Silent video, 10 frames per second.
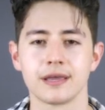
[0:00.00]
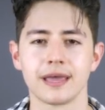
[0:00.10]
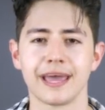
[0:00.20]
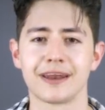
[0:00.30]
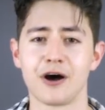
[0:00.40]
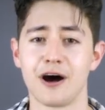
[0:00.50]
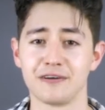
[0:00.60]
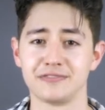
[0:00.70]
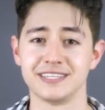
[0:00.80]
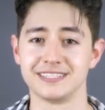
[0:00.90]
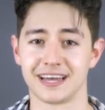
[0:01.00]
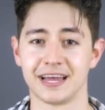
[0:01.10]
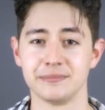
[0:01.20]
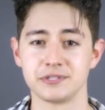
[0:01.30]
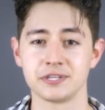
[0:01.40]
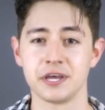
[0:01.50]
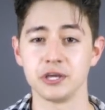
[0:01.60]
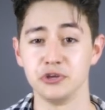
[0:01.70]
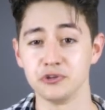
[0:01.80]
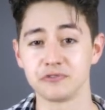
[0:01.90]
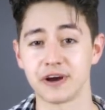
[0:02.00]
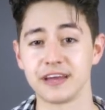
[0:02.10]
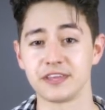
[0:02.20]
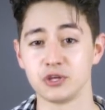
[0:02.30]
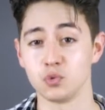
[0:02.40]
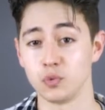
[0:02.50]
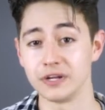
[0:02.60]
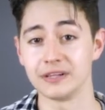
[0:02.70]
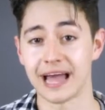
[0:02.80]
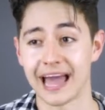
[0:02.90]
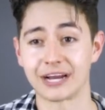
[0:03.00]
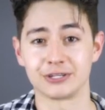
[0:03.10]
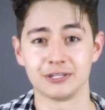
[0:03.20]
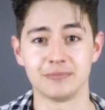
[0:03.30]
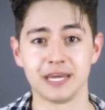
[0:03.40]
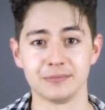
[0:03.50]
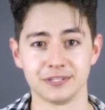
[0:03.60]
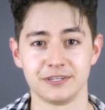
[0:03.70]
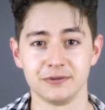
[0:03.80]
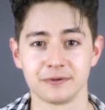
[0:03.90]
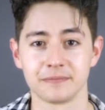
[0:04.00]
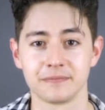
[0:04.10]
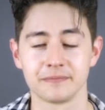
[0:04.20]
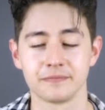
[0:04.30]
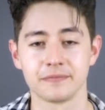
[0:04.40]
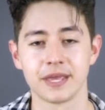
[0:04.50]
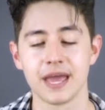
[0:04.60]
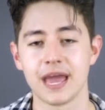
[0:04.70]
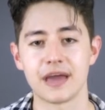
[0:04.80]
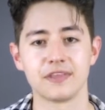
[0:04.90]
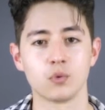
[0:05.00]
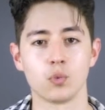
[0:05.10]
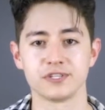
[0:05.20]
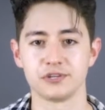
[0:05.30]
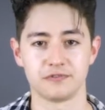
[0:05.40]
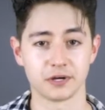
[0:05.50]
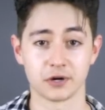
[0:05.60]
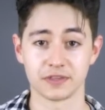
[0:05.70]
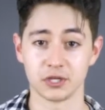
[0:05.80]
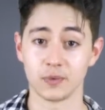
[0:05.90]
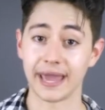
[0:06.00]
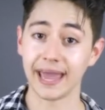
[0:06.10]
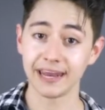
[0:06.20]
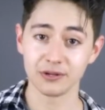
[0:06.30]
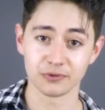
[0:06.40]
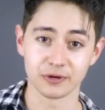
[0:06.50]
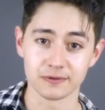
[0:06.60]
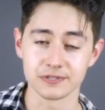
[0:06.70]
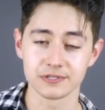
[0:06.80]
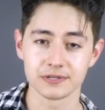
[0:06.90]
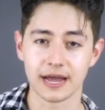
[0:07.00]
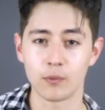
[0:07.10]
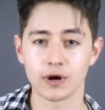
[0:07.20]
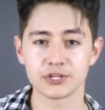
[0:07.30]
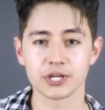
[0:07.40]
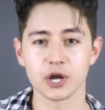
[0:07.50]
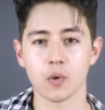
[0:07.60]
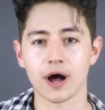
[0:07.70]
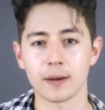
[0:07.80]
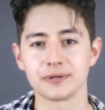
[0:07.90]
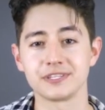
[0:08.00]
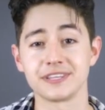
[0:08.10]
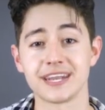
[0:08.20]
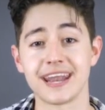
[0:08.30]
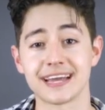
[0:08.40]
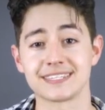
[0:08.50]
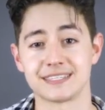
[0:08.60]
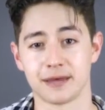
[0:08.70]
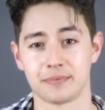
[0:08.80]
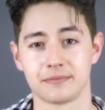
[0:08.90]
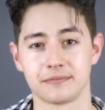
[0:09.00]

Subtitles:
And oftentimes, you'll find that you will actually be able to do them. And then once you figure out that you can do those, I want you to go up to the next step.